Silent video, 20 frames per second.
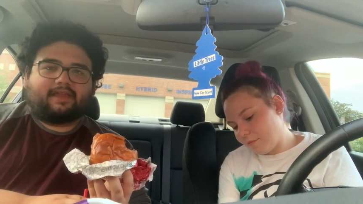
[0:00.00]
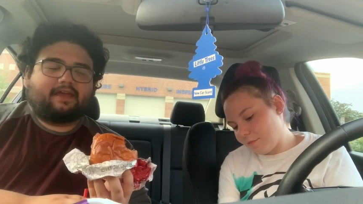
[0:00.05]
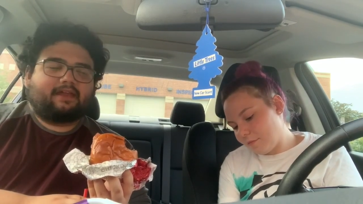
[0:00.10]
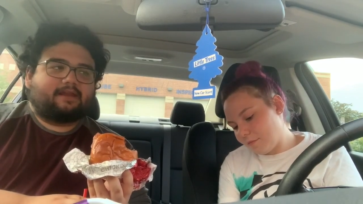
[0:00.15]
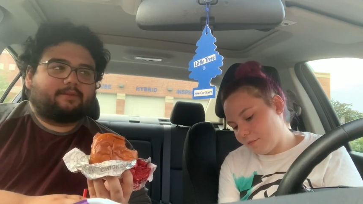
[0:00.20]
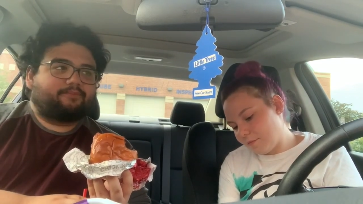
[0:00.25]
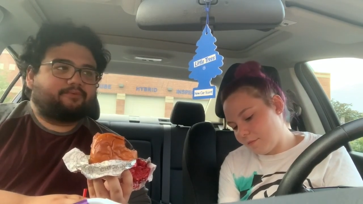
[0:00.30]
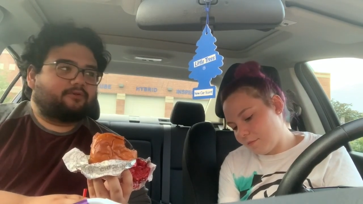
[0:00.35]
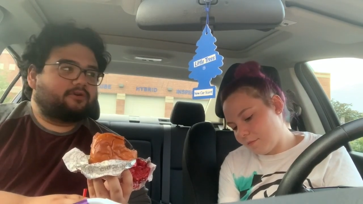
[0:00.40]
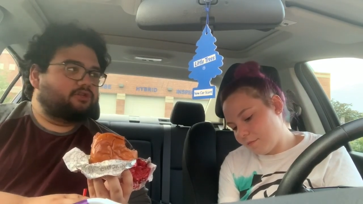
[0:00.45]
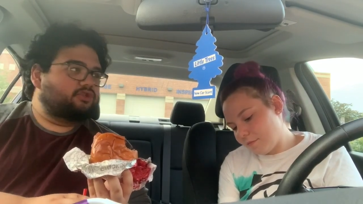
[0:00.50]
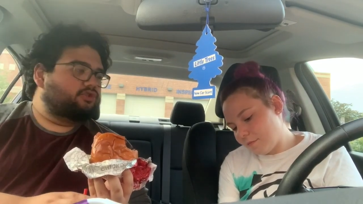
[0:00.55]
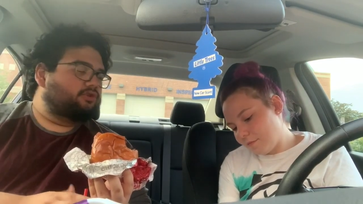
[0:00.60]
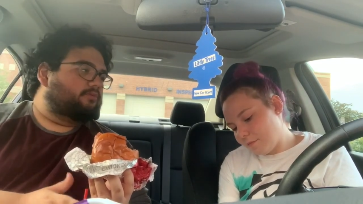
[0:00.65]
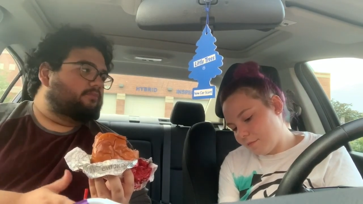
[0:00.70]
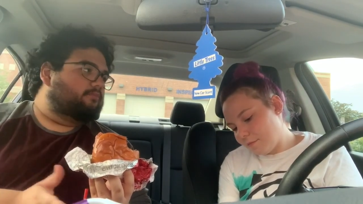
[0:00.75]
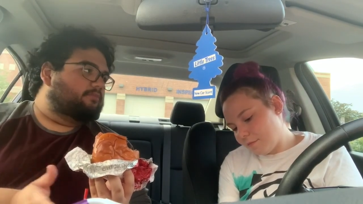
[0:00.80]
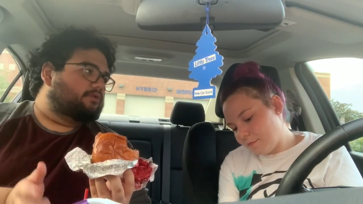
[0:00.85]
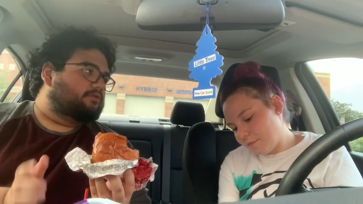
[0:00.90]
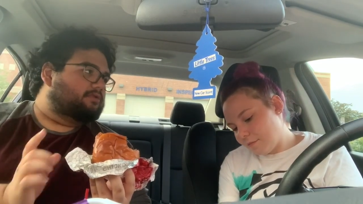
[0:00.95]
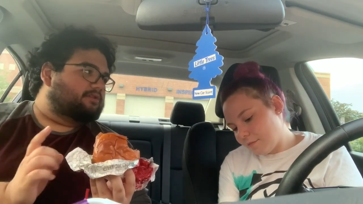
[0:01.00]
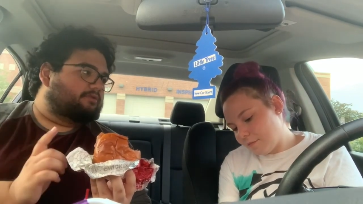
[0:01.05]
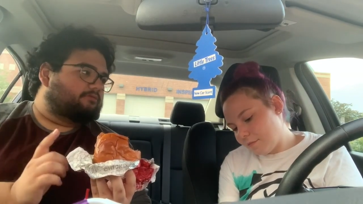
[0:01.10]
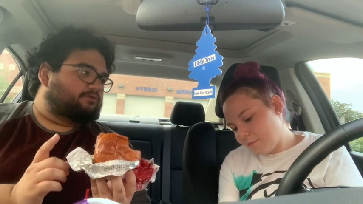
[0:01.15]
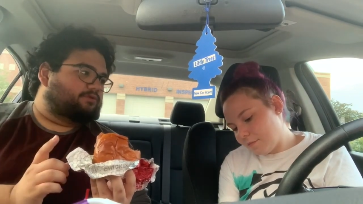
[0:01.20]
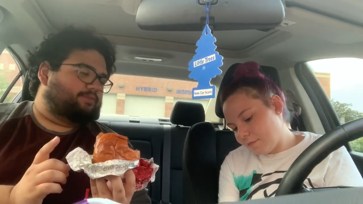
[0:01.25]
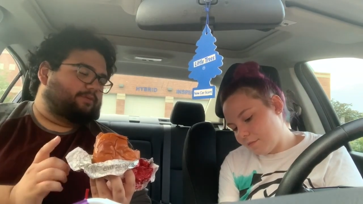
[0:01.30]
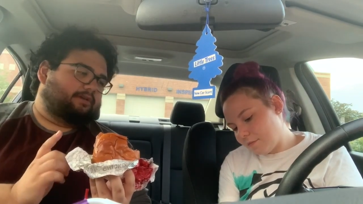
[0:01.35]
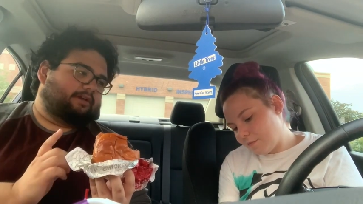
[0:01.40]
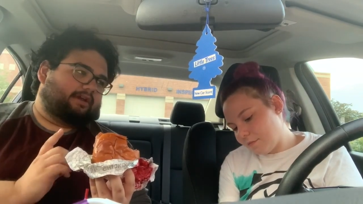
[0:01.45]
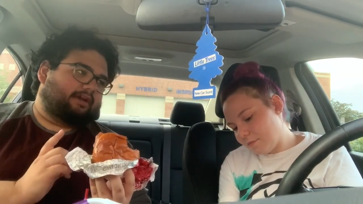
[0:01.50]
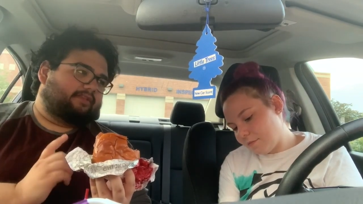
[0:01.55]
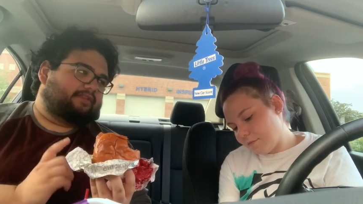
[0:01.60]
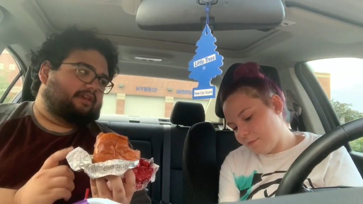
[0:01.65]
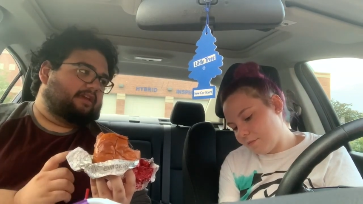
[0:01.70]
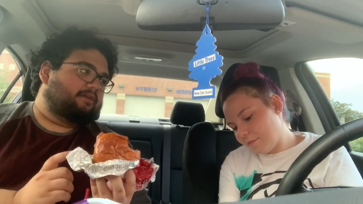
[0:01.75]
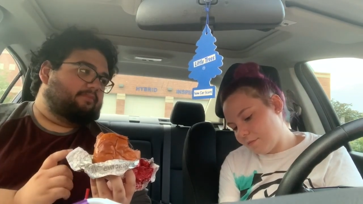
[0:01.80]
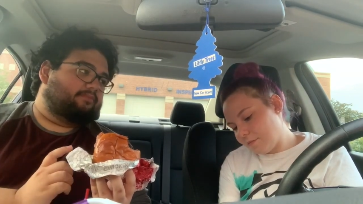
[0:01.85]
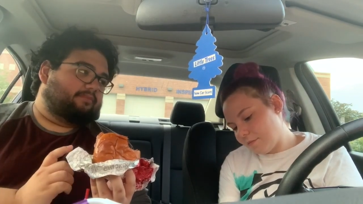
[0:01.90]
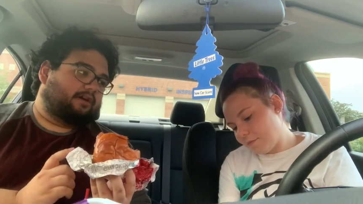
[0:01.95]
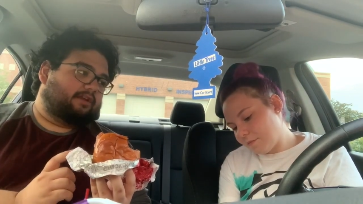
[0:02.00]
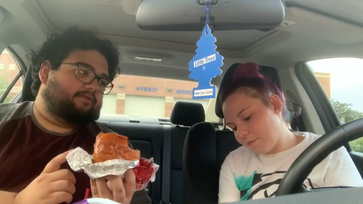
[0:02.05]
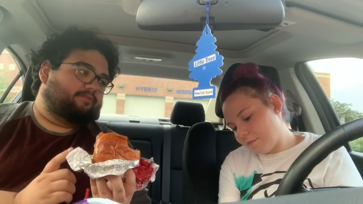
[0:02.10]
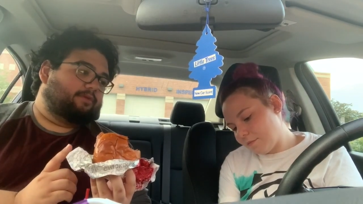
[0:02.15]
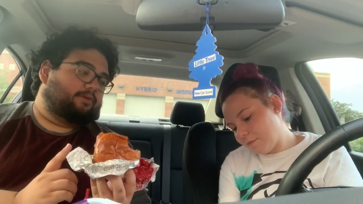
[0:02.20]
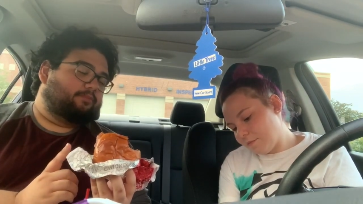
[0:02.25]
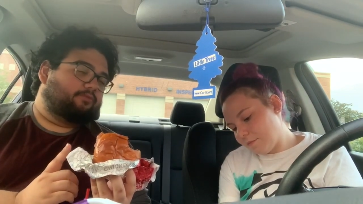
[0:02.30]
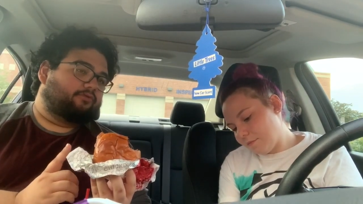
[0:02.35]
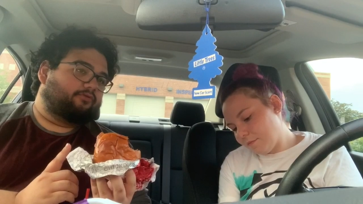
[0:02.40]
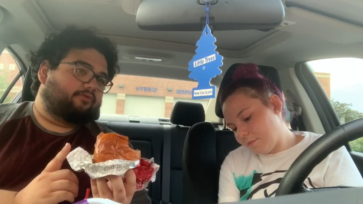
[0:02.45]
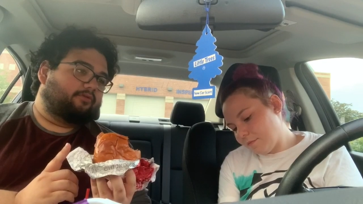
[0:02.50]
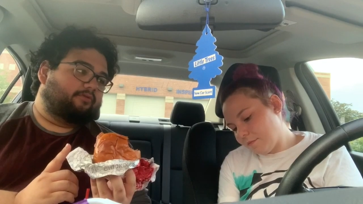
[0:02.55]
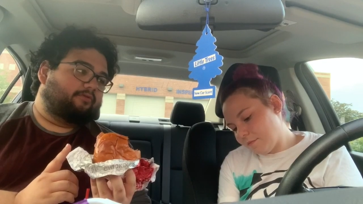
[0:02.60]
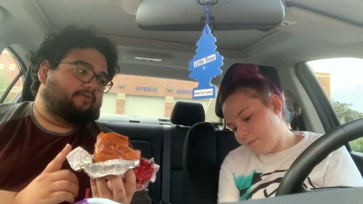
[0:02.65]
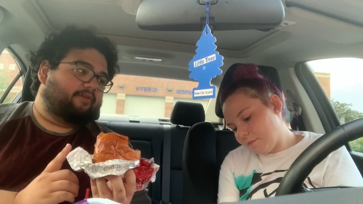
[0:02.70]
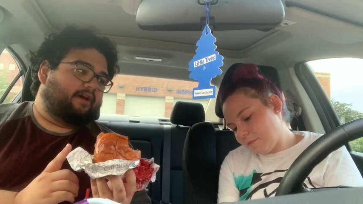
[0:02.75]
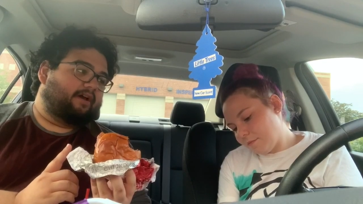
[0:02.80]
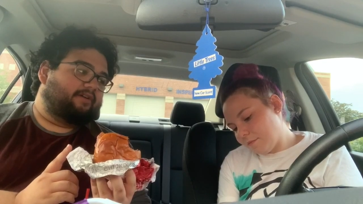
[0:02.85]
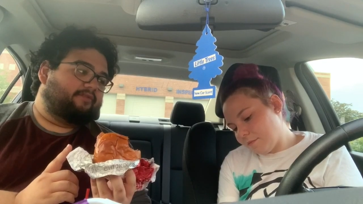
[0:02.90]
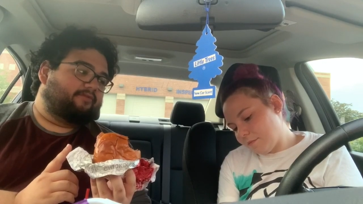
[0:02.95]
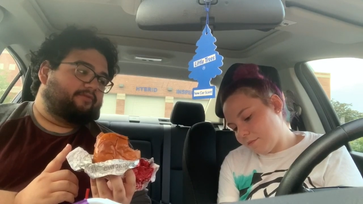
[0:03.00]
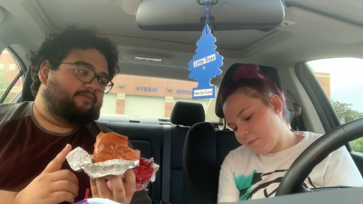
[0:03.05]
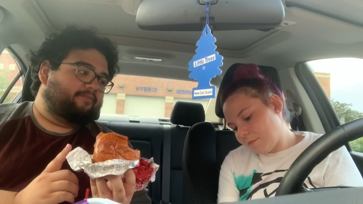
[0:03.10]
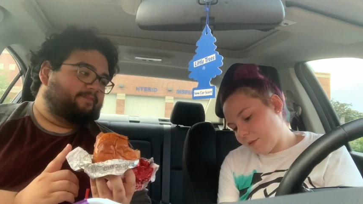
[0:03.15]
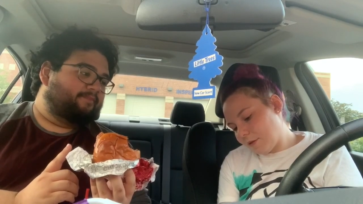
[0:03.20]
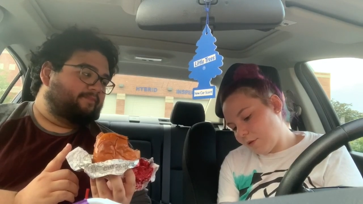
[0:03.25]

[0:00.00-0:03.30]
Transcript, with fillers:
Speaker 1: And I'm pretty sure music was playing. I think it might have been Maroon Five.